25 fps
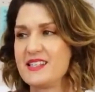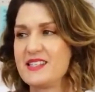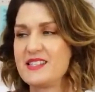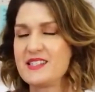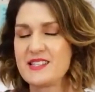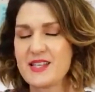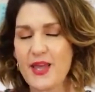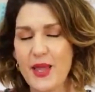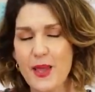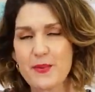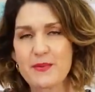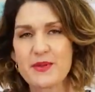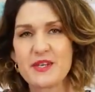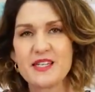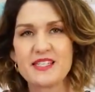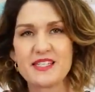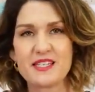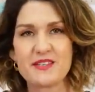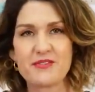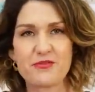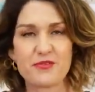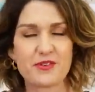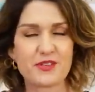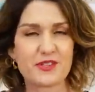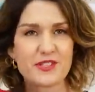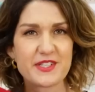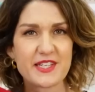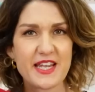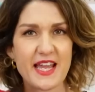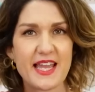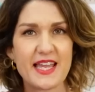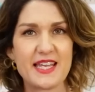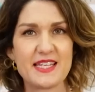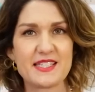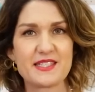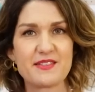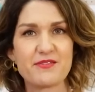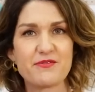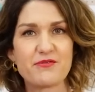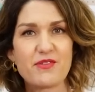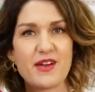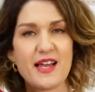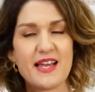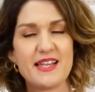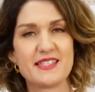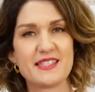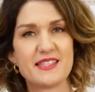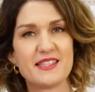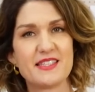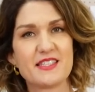there's so many different shades of
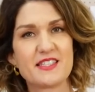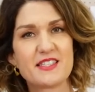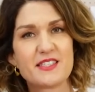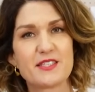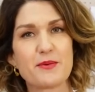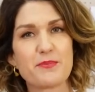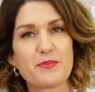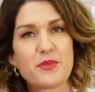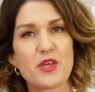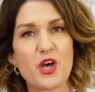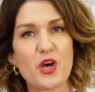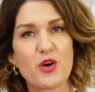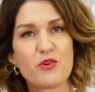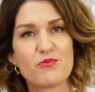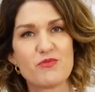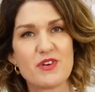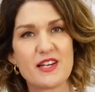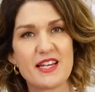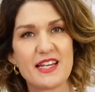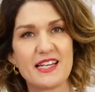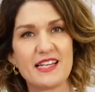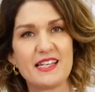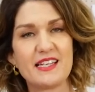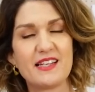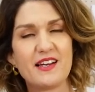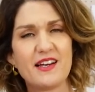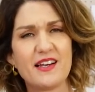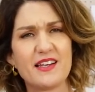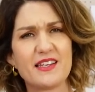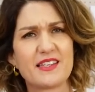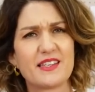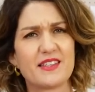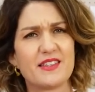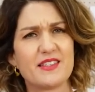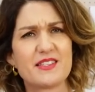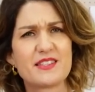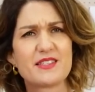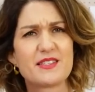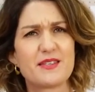red and there's some that I really like and there's